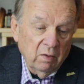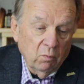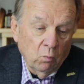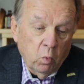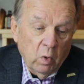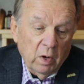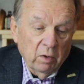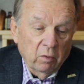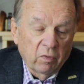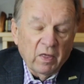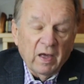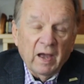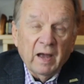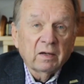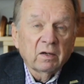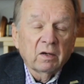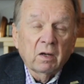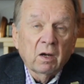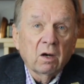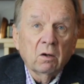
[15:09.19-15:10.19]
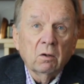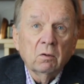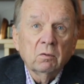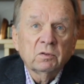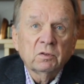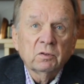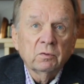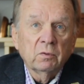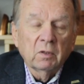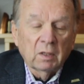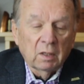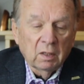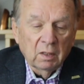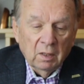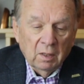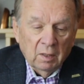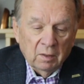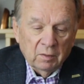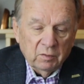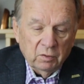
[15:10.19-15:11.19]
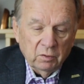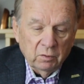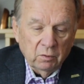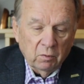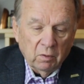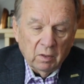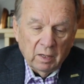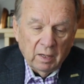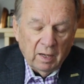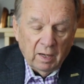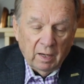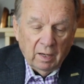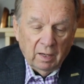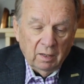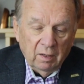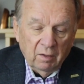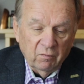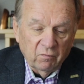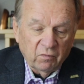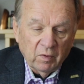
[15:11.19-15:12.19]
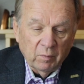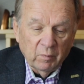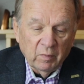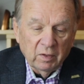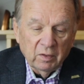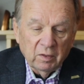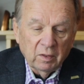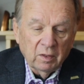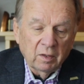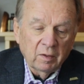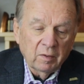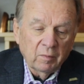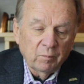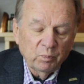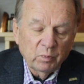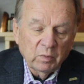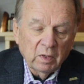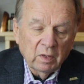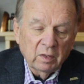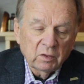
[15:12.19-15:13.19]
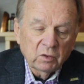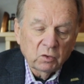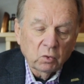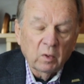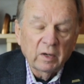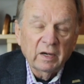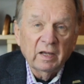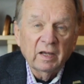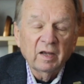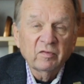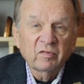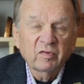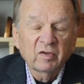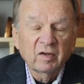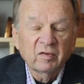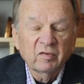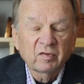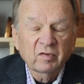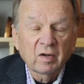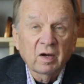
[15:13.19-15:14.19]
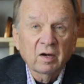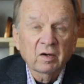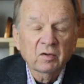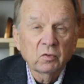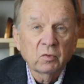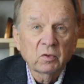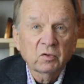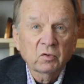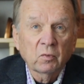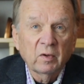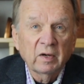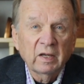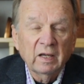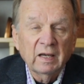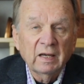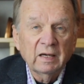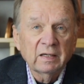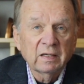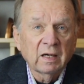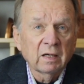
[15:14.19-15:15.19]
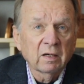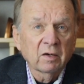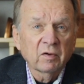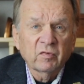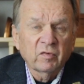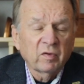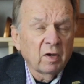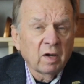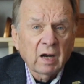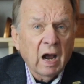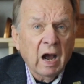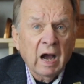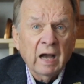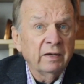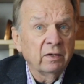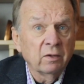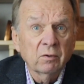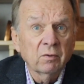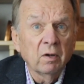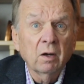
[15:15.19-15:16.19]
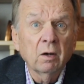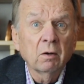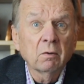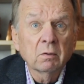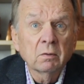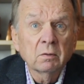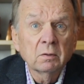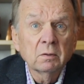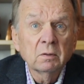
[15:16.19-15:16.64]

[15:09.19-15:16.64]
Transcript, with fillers: Will that go to a to a from a, a, a twenty-eight cent stock to a twenty-eight dollar stock? I don't know.